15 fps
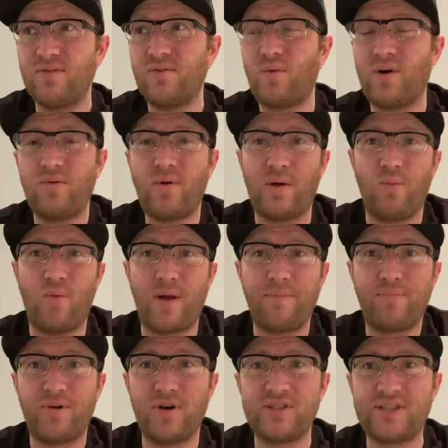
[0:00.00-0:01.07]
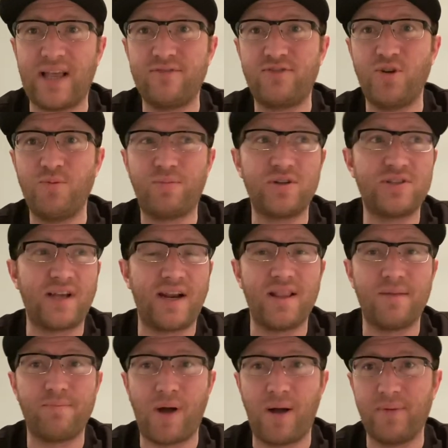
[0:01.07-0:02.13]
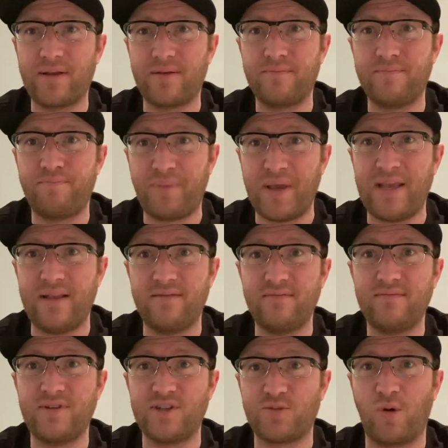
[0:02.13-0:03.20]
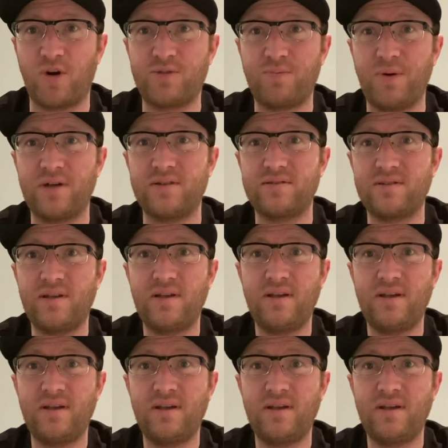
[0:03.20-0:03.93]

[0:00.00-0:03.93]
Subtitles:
What 1%, 2% of the public beat the sports book?